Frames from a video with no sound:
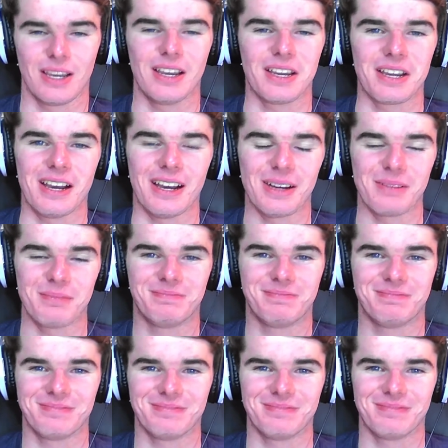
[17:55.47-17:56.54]
I'm
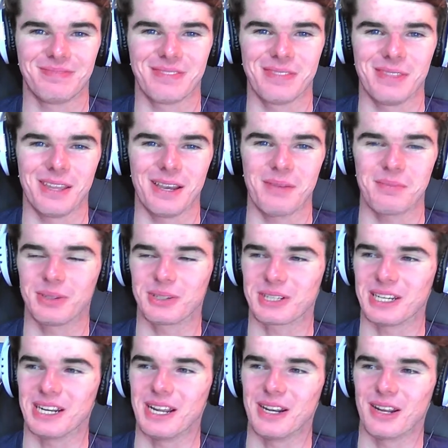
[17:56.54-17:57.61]
looking
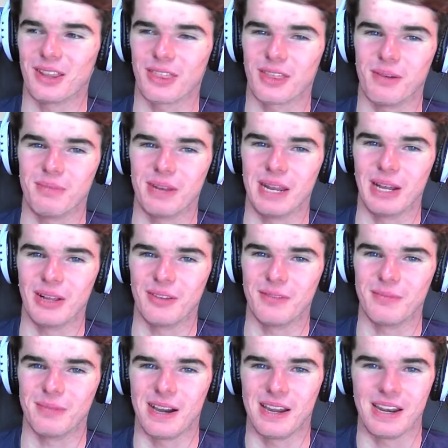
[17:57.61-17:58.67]
at a thumbnail of
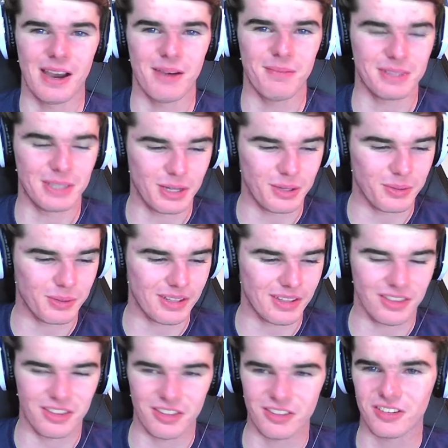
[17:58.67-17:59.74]
mine. You know what?
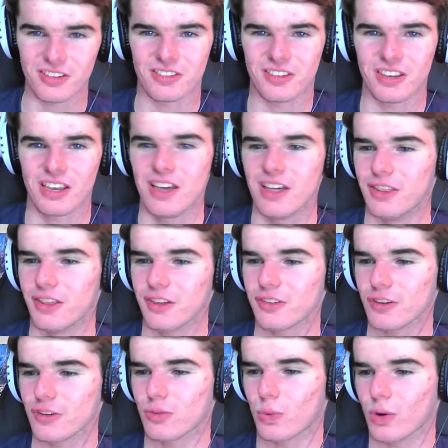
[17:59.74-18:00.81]
This
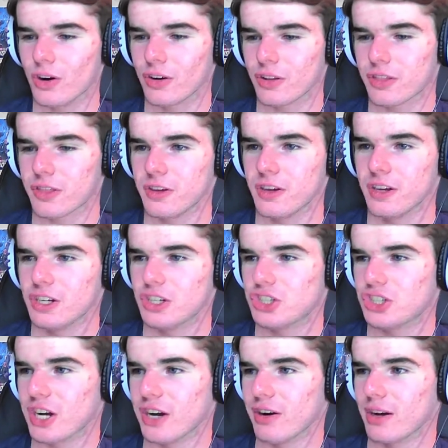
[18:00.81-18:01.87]
is worth
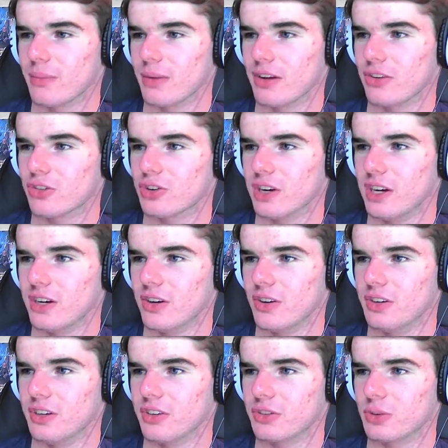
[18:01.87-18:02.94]
sharing my screen on
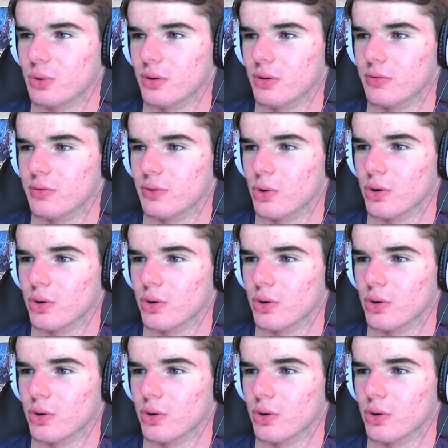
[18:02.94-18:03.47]
Discord for.